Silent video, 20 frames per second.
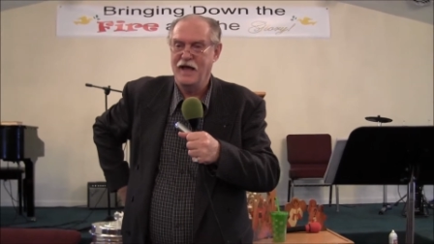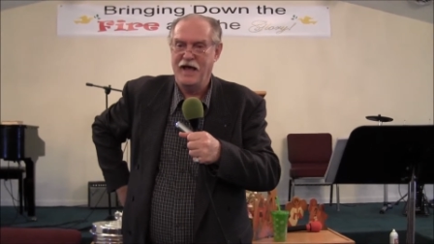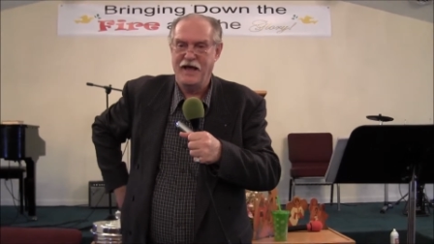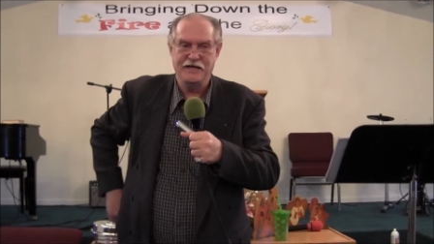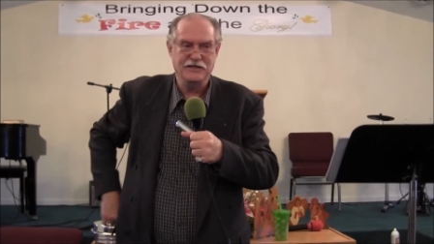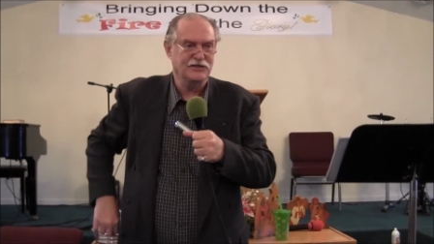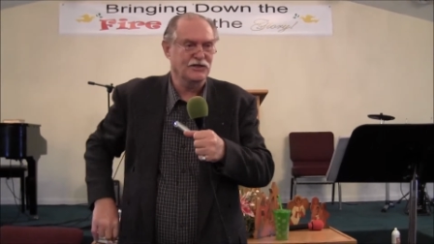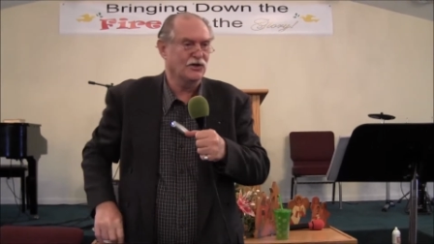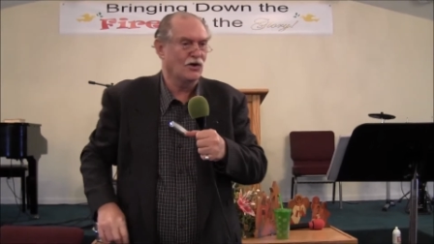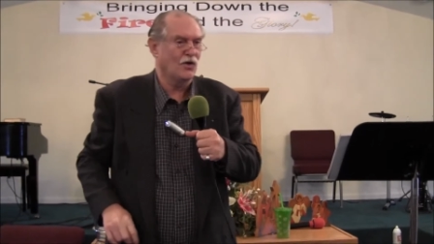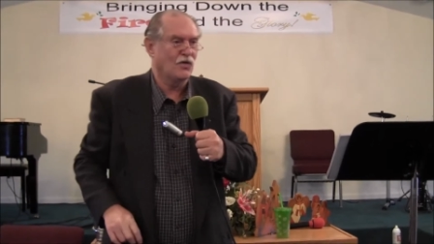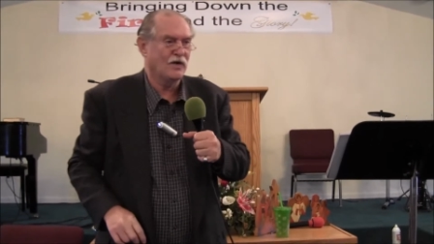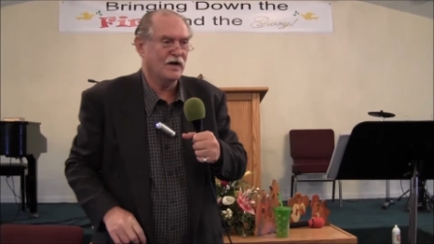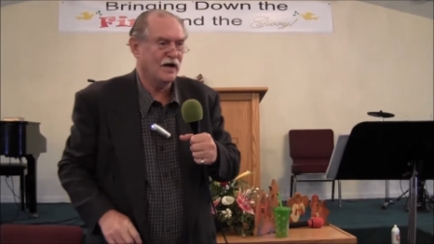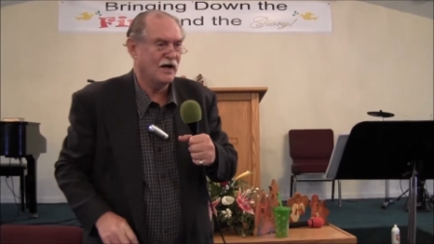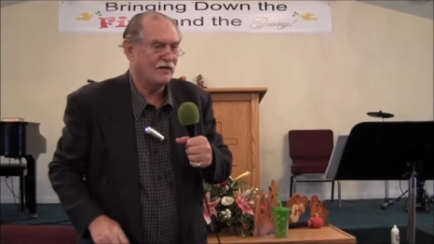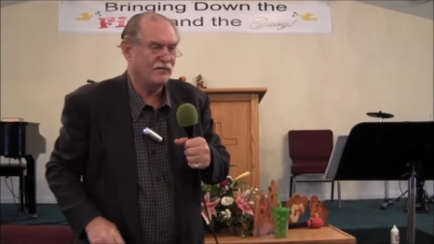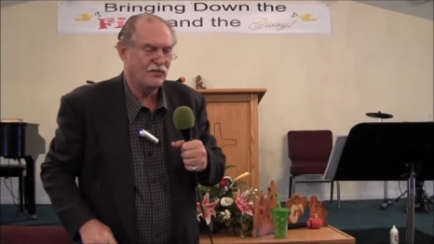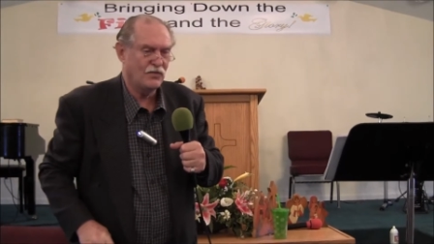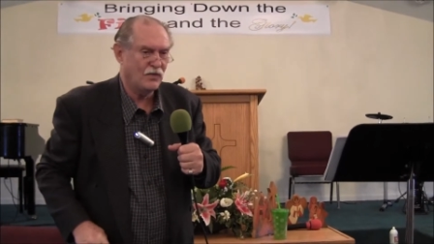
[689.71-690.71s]
He's
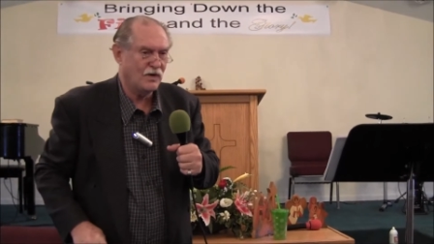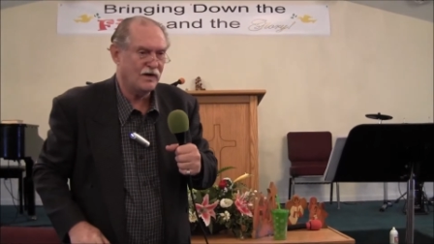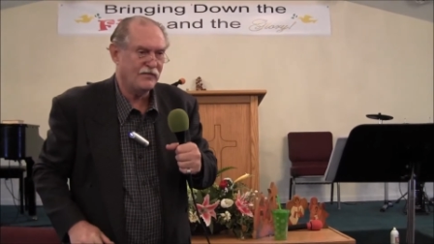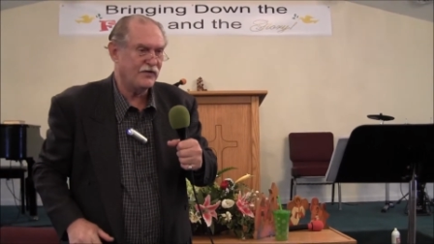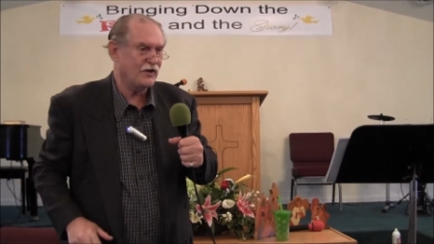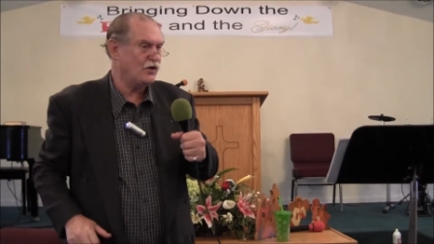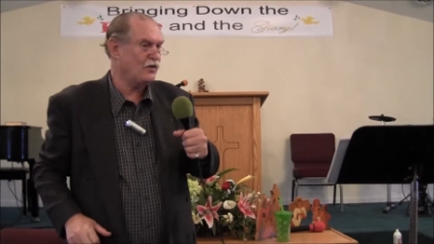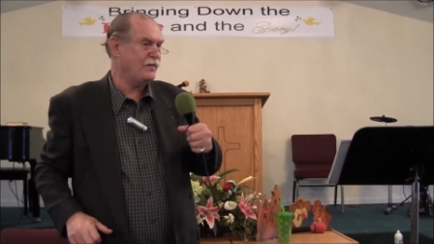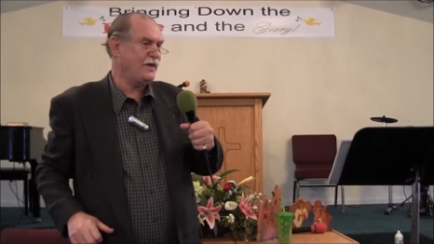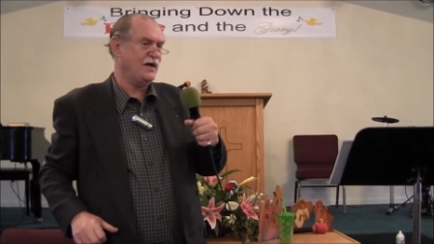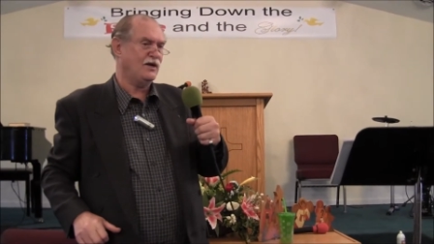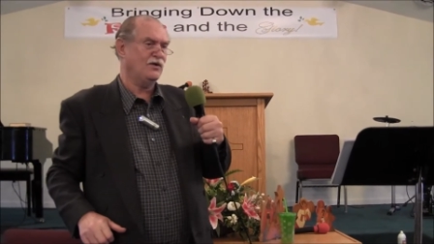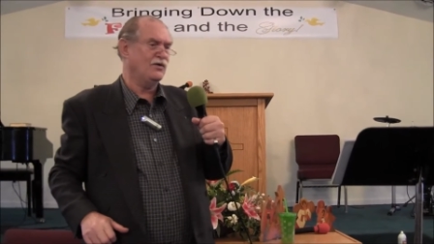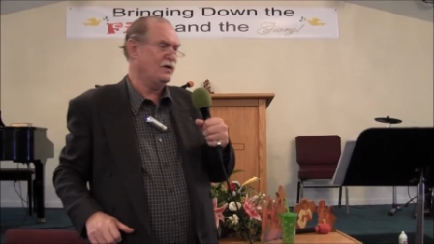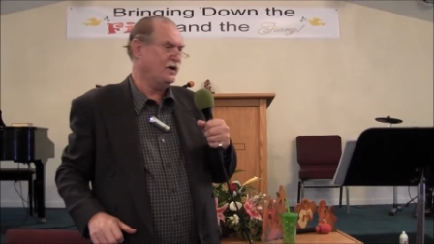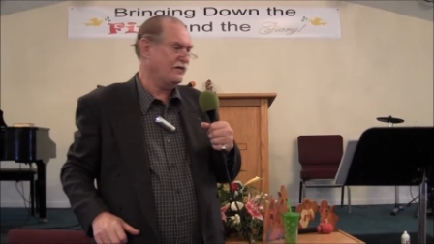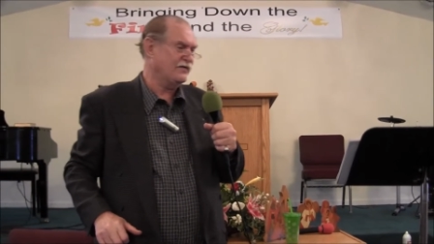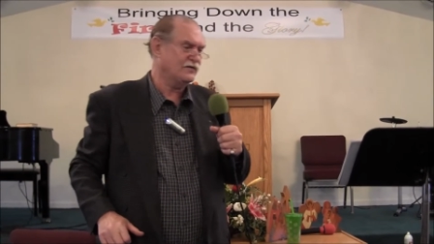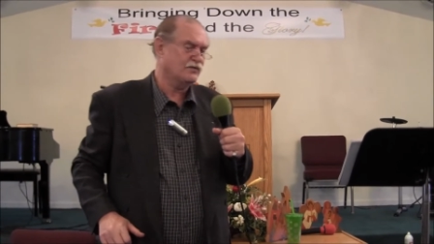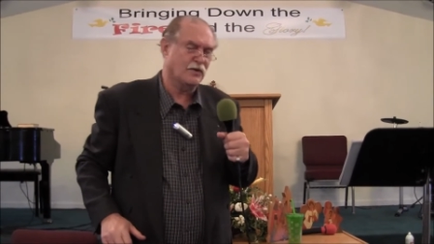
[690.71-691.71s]
anointed every one of you. It don't make no
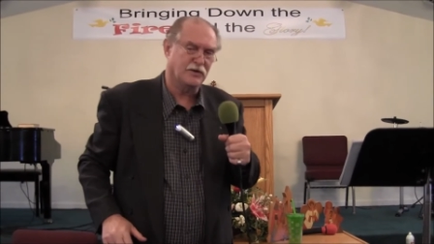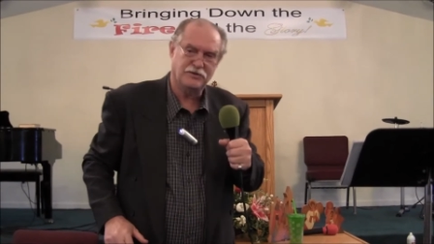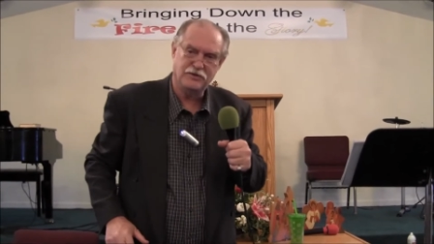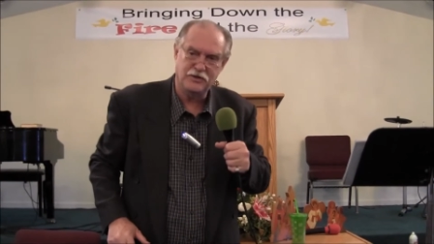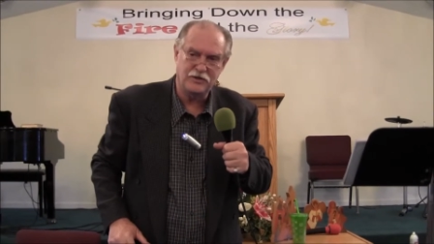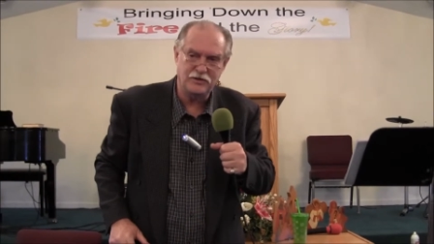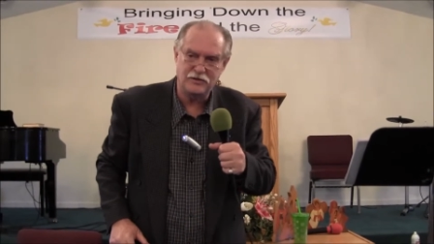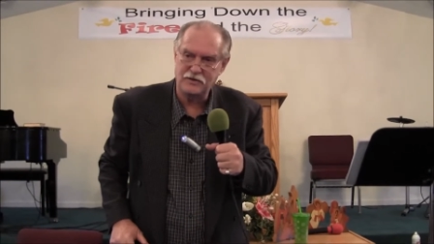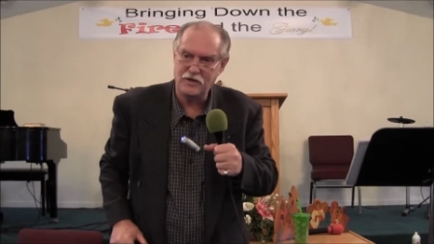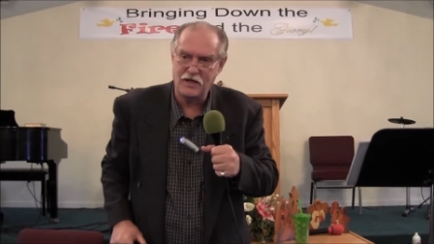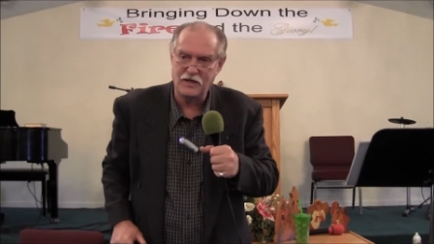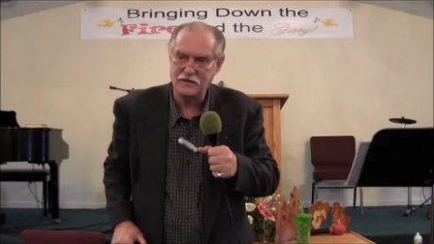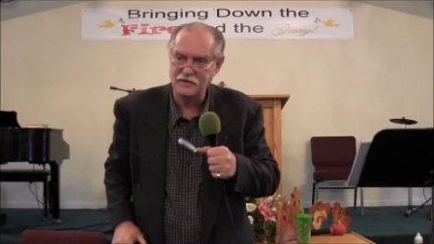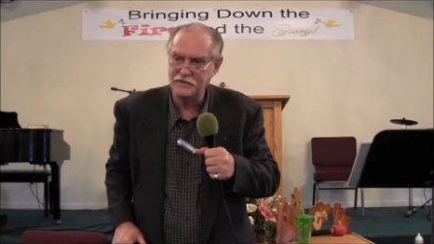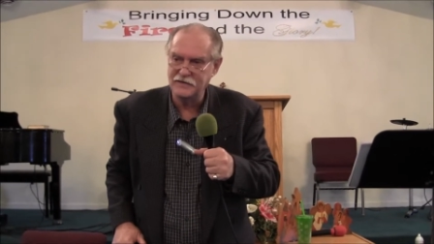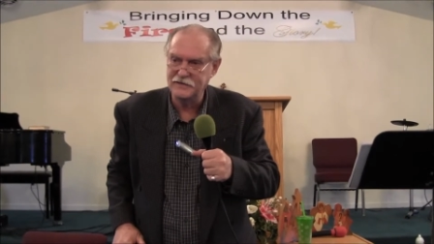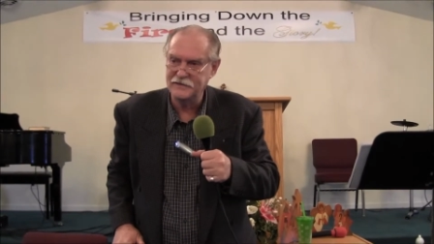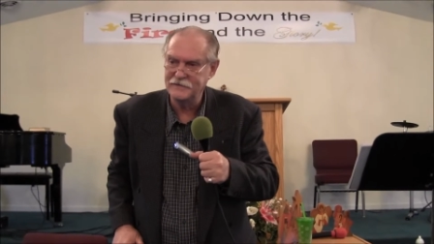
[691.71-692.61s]
difference what you look like.